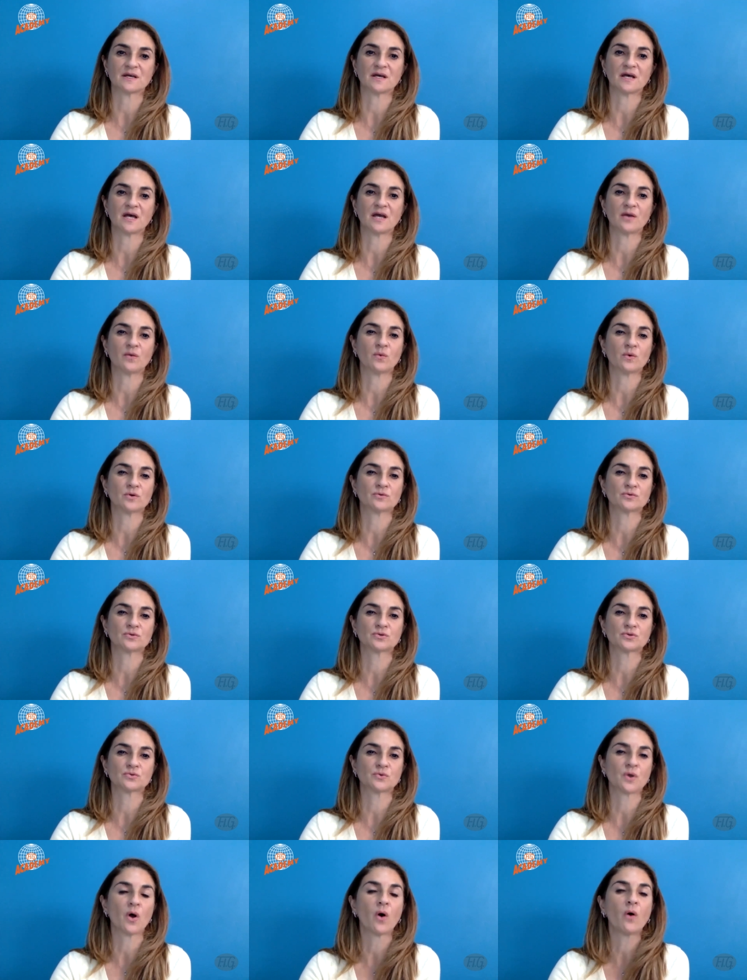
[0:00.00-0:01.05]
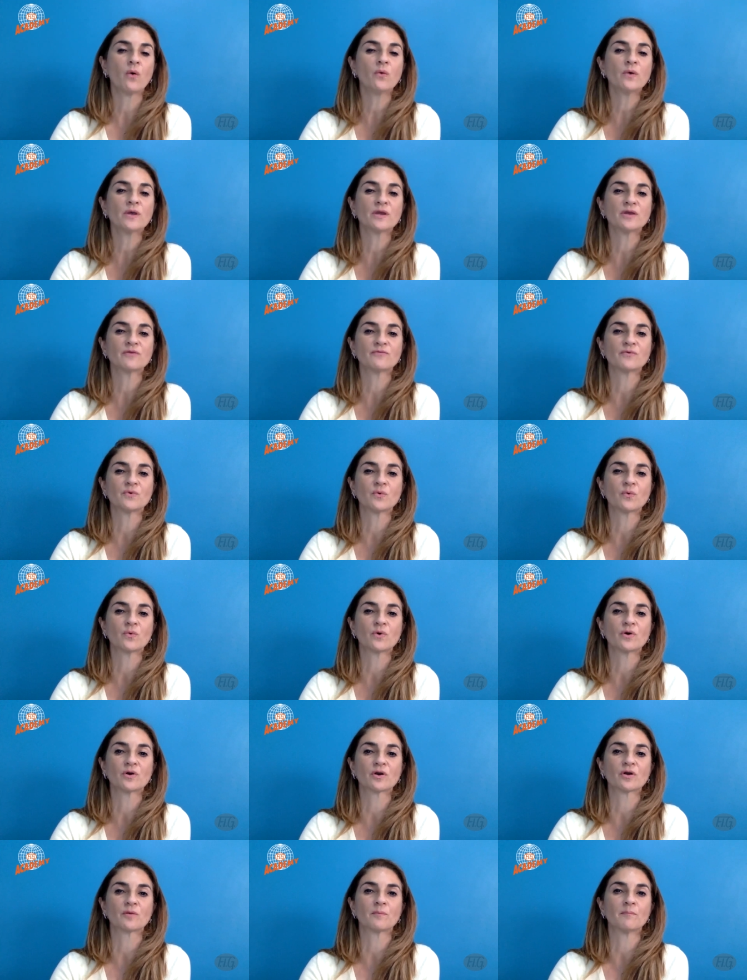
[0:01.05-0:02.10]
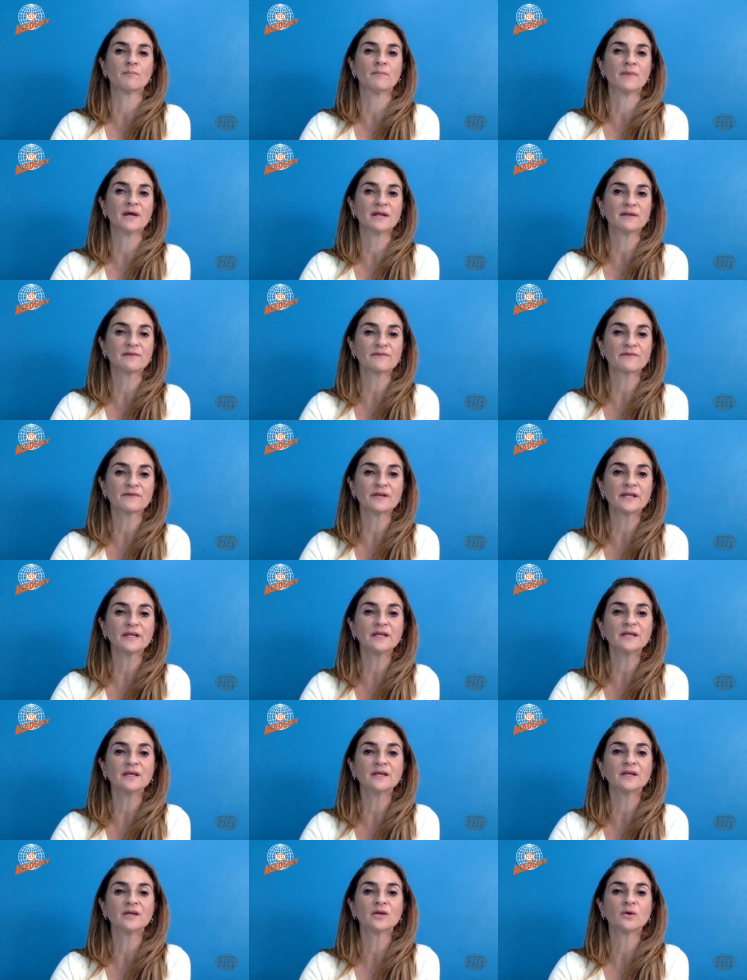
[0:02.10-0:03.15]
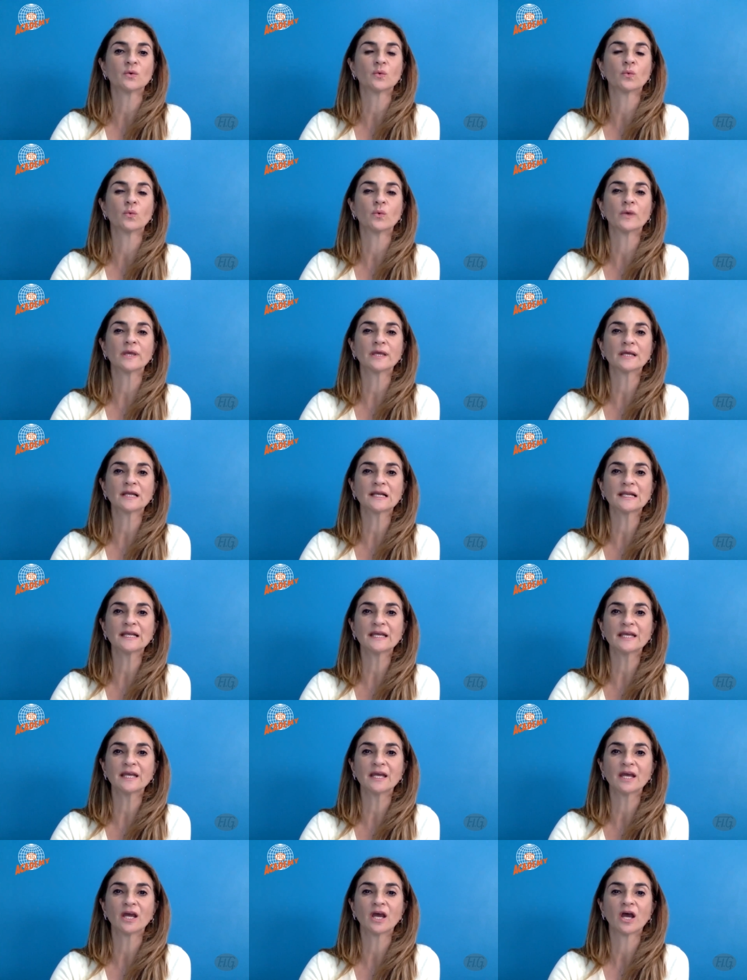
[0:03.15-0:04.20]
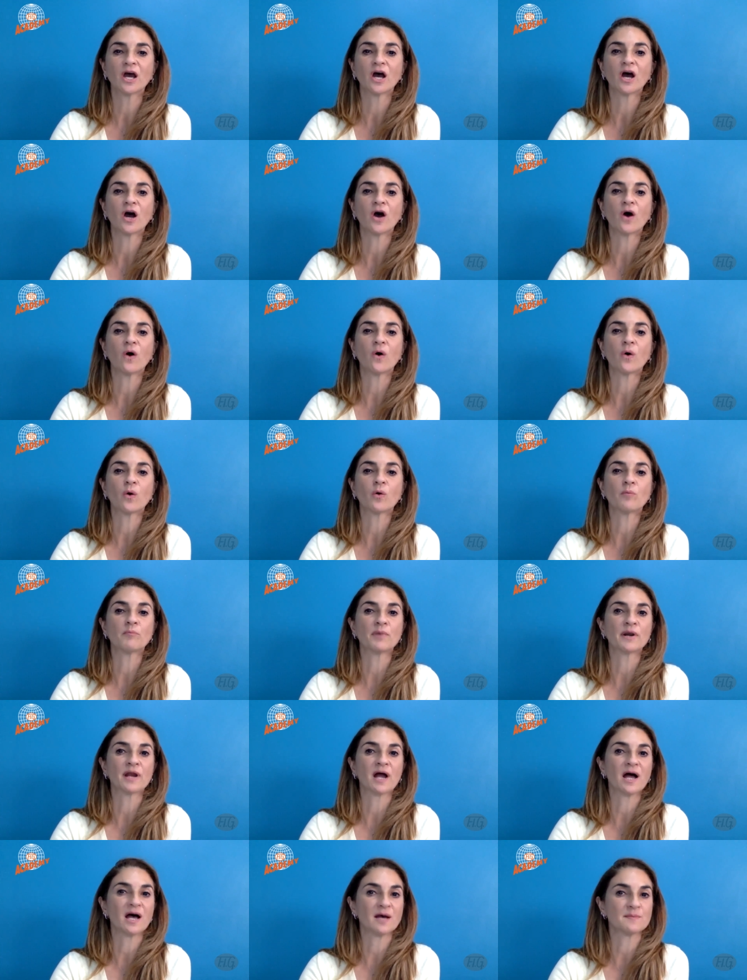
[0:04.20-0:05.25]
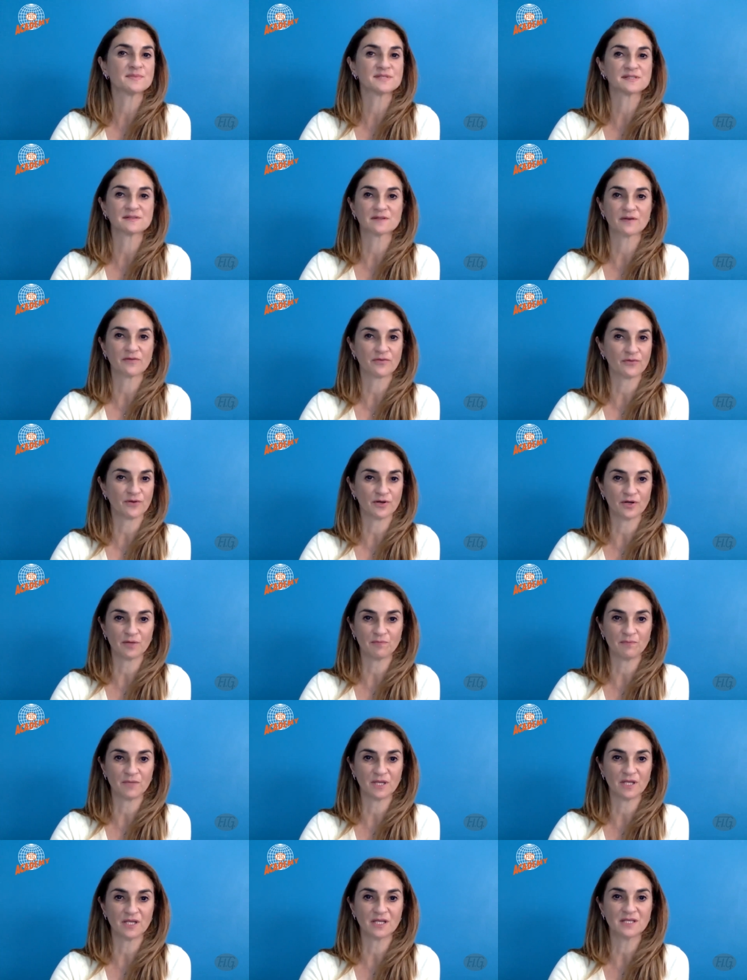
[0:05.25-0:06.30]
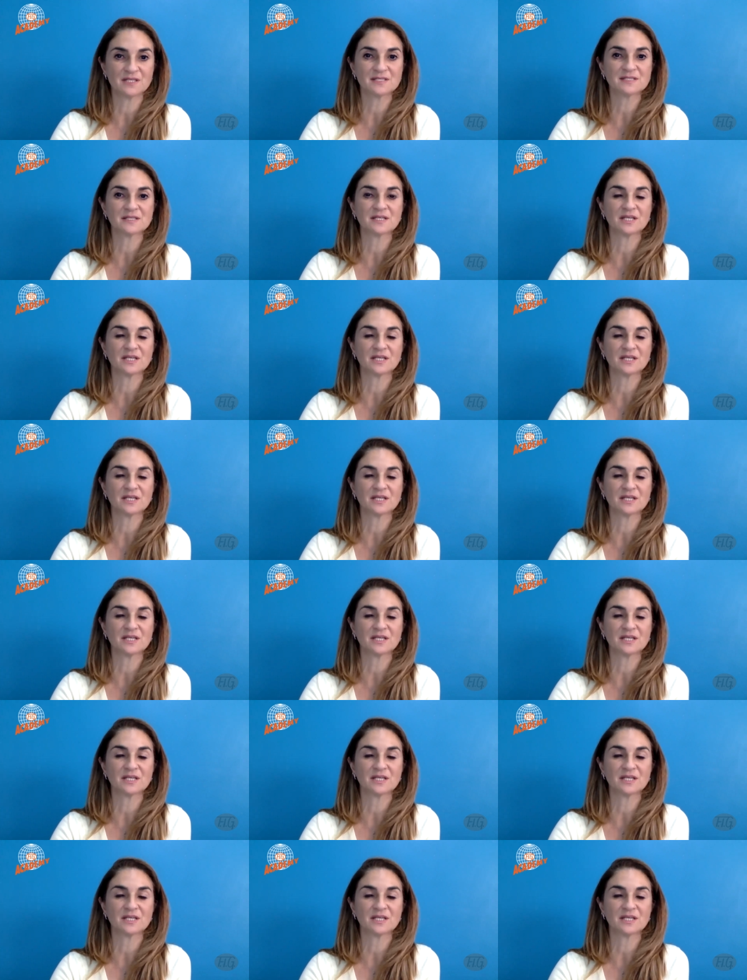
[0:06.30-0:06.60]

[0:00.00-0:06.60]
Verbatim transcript: I want to know if you work monthly, weekly, or perhaps 30 minutes